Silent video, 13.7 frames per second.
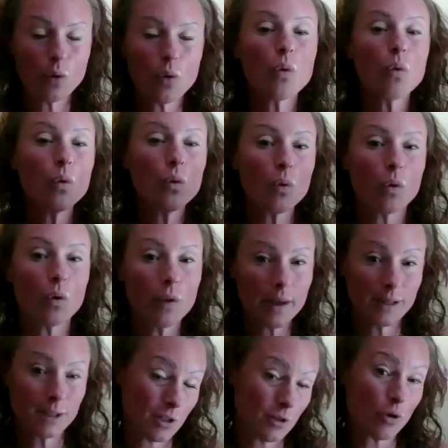all that
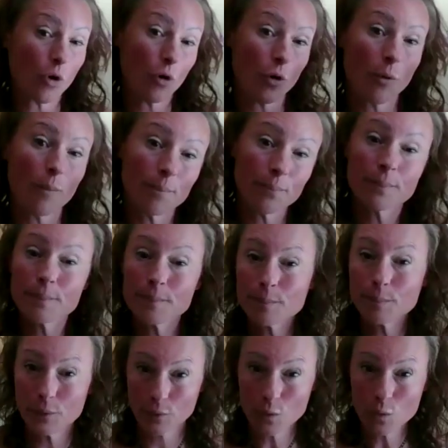has gone on
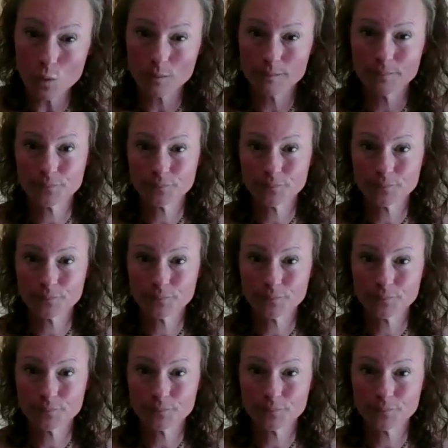before.